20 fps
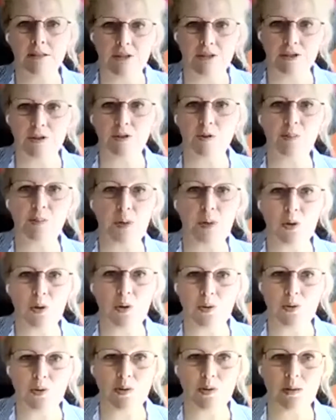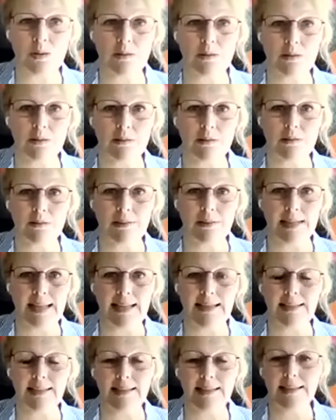just pause,
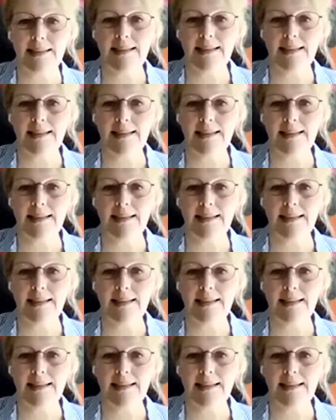okay?